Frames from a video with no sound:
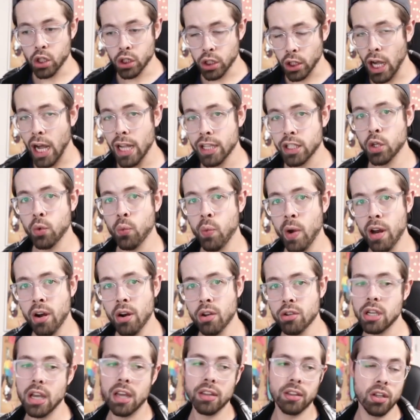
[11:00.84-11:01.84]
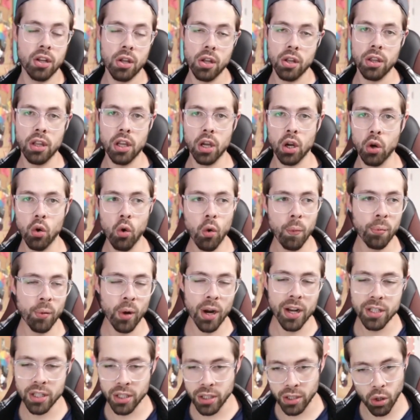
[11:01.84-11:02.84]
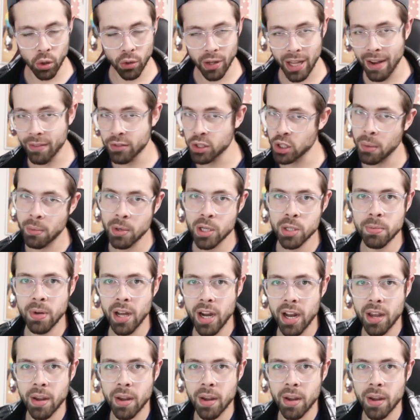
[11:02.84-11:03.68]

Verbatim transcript: lots of weirdos out there. The corporations only have so much money.